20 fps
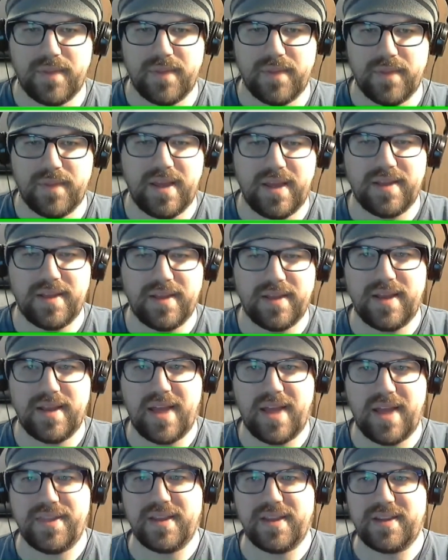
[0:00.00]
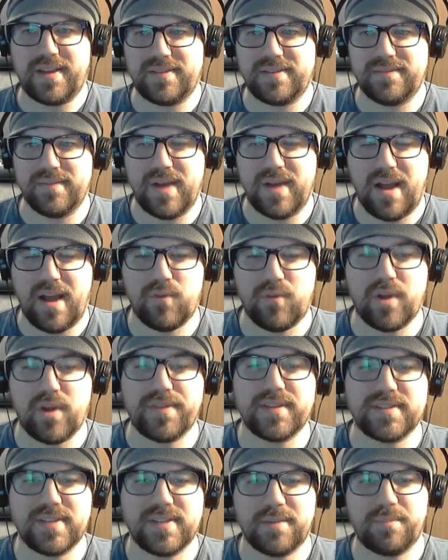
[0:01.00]
and I think I brought
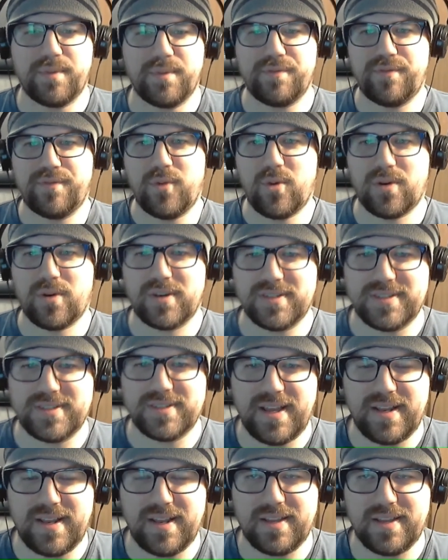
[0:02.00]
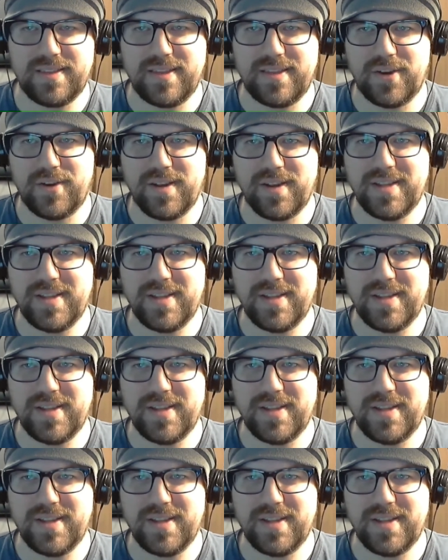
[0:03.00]
this up before, is that there